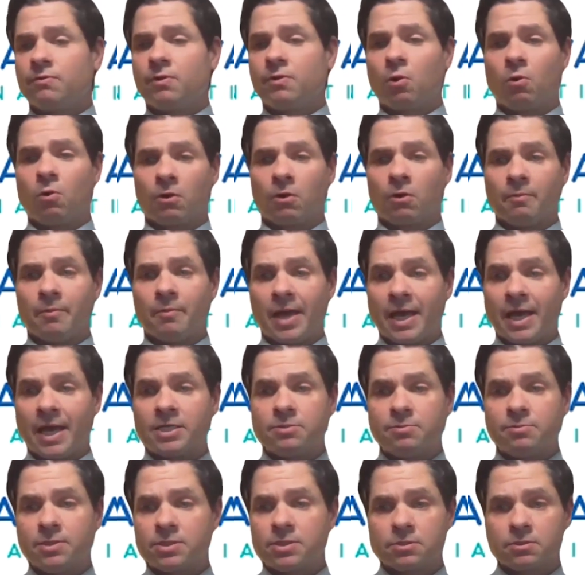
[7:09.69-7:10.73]
of the order
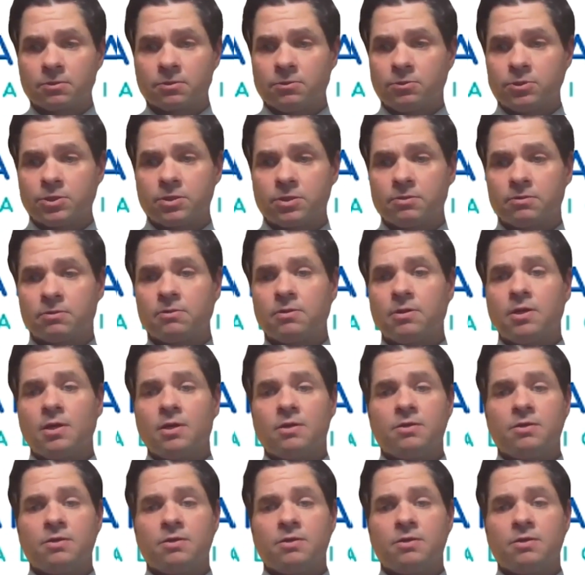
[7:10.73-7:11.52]
management solution.